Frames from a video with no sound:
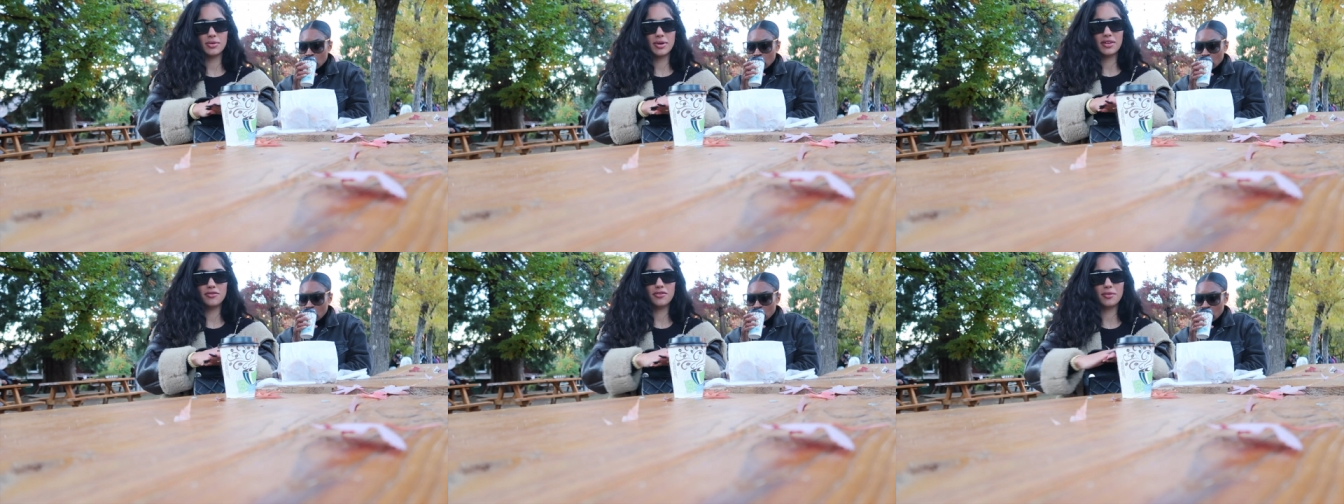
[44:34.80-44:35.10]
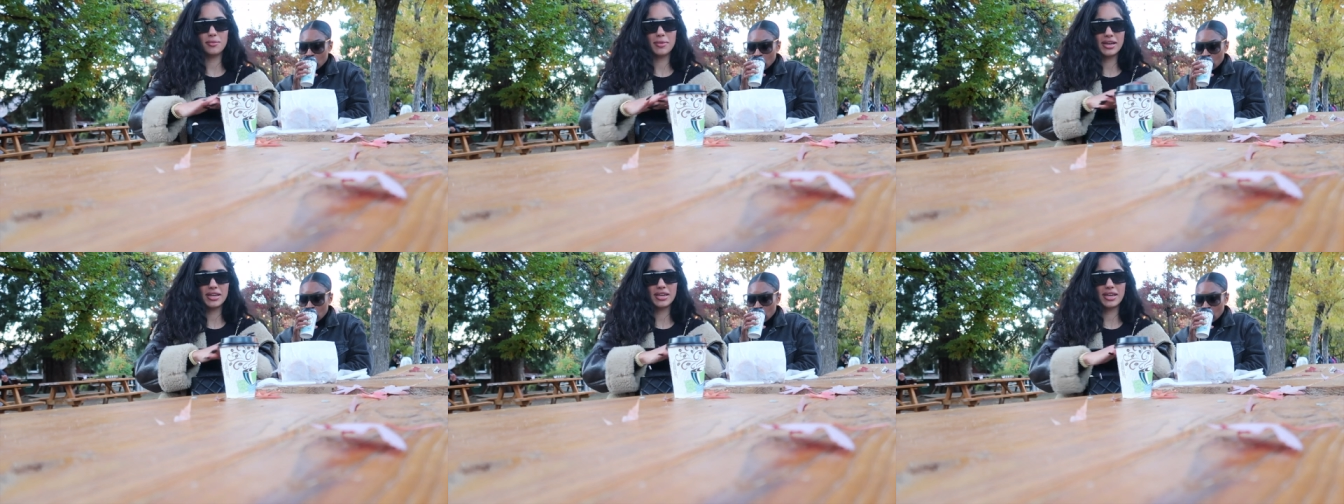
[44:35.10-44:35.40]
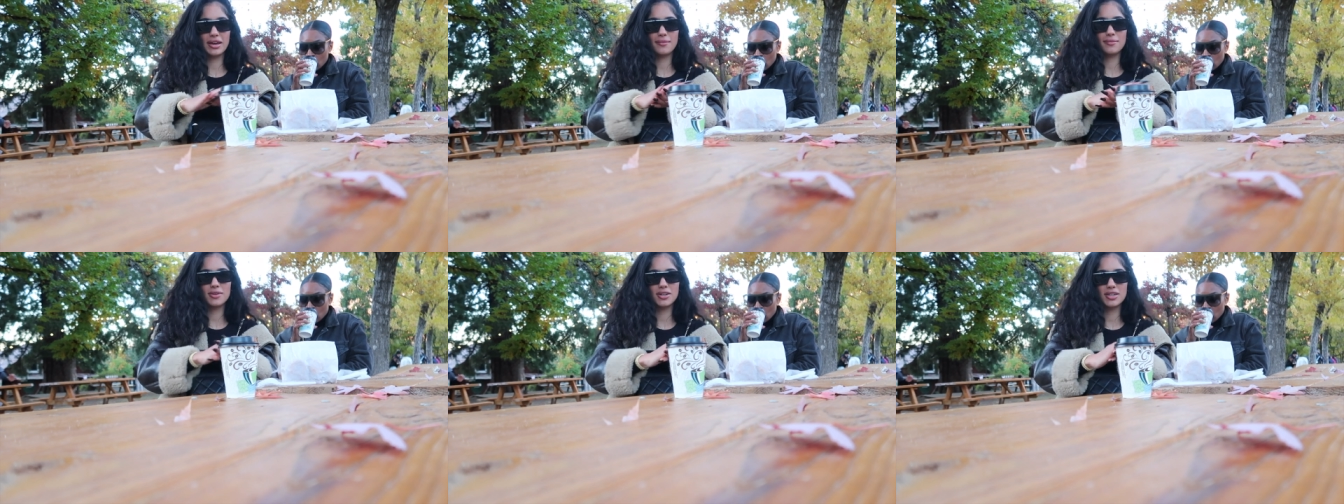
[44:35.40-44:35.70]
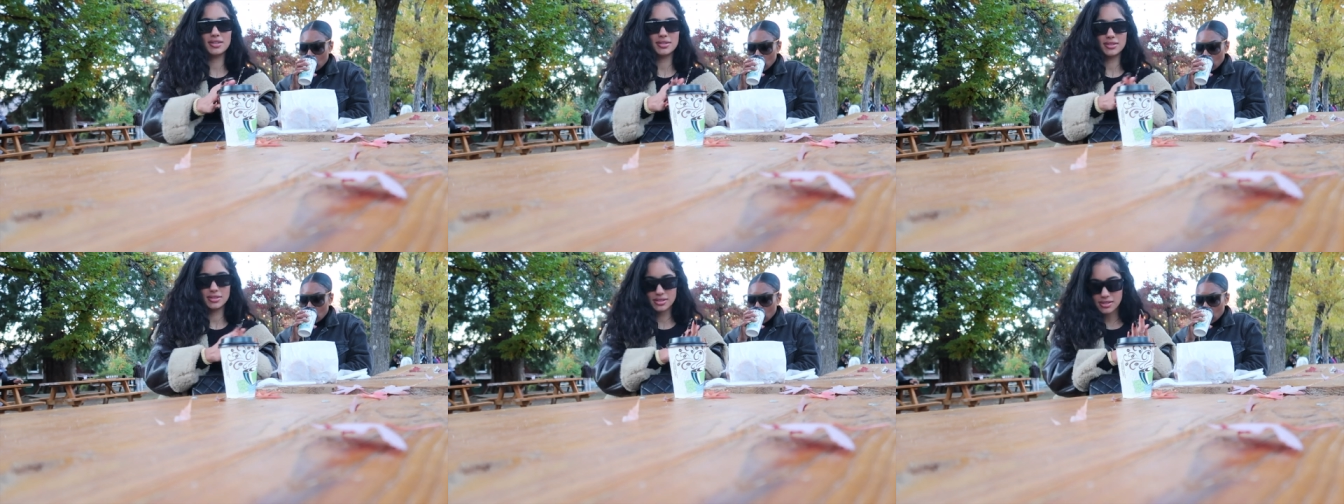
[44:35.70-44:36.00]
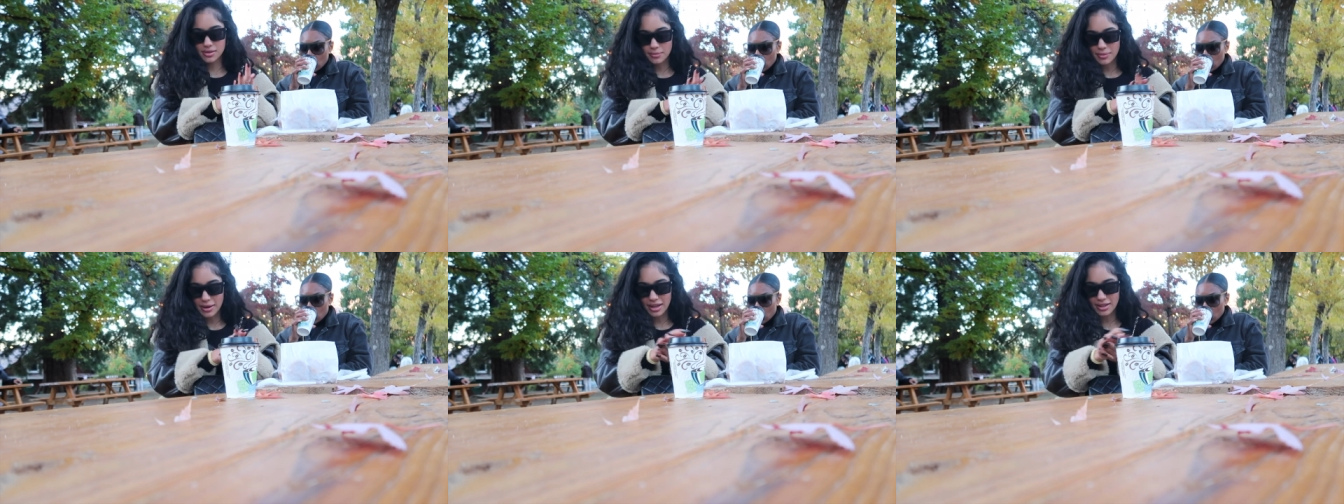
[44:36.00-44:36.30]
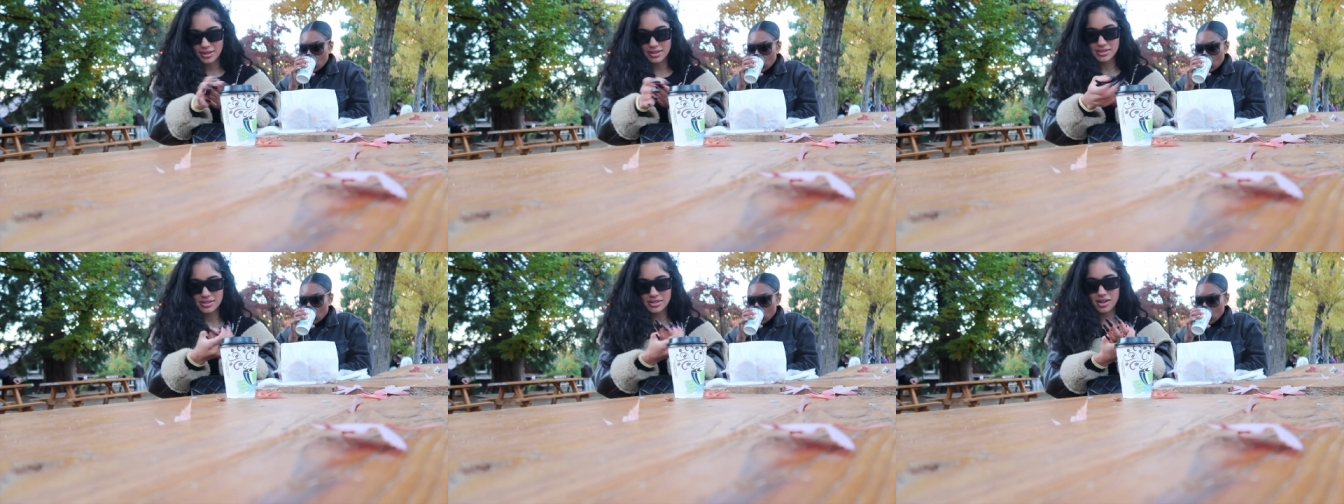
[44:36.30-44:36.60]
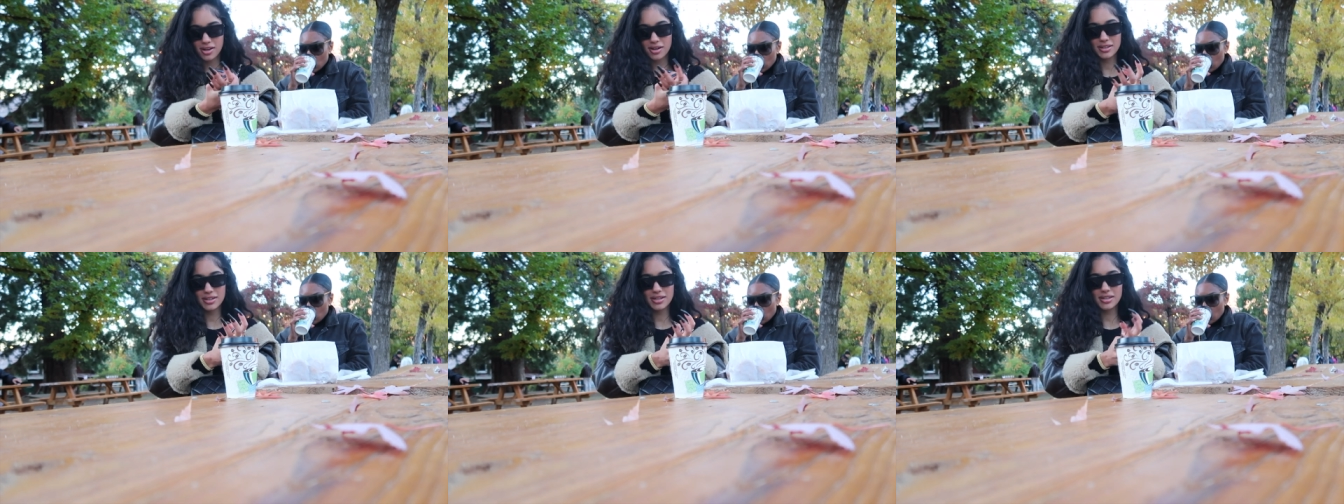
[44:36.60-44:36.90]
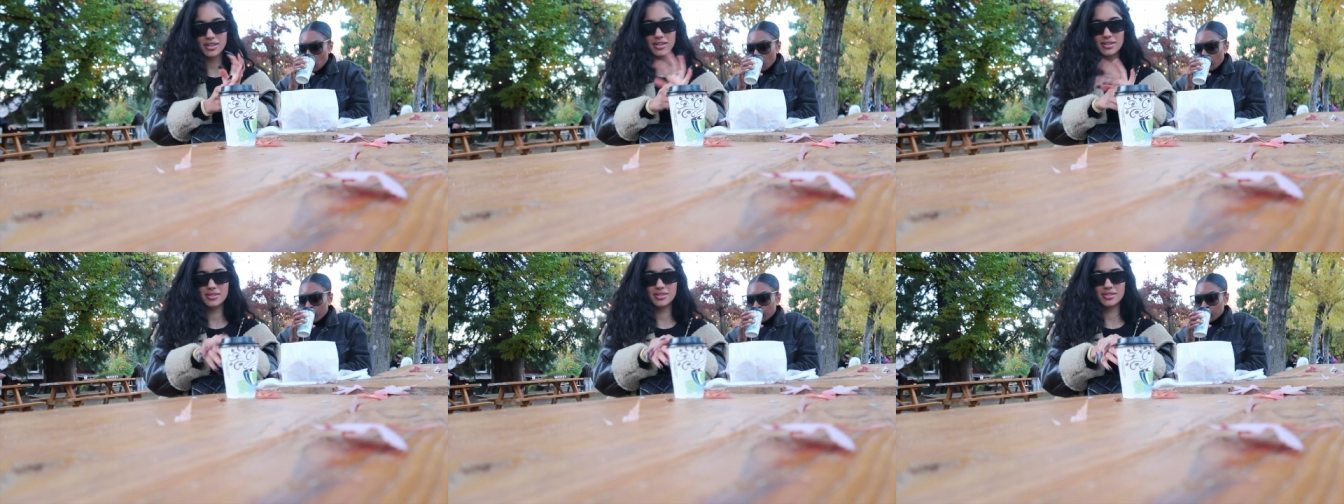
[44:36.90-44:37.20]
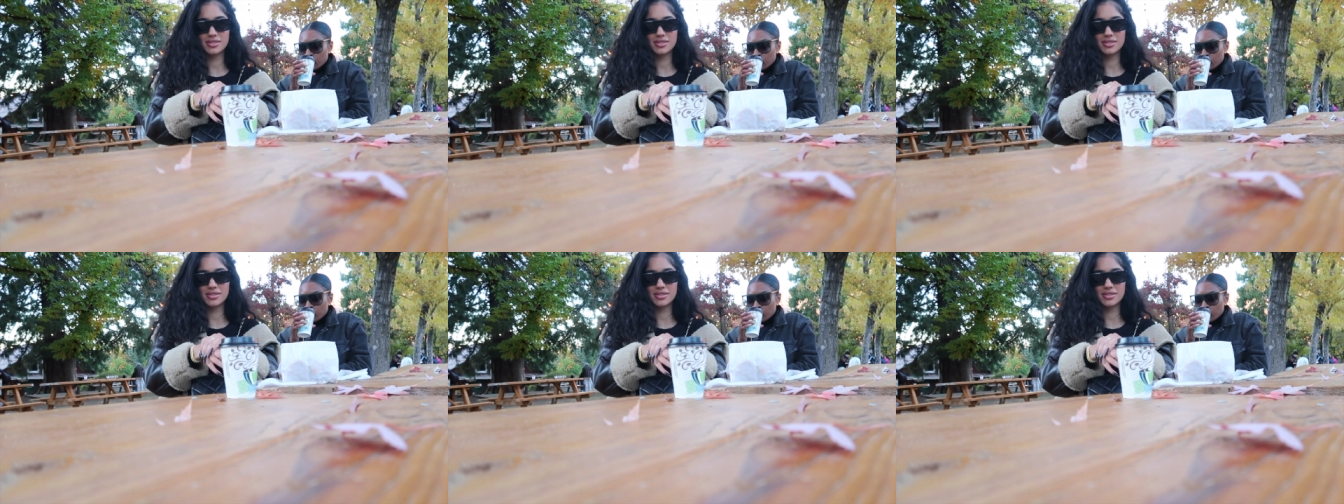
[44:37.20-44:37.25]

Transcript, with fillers: way for my camera to balance on here,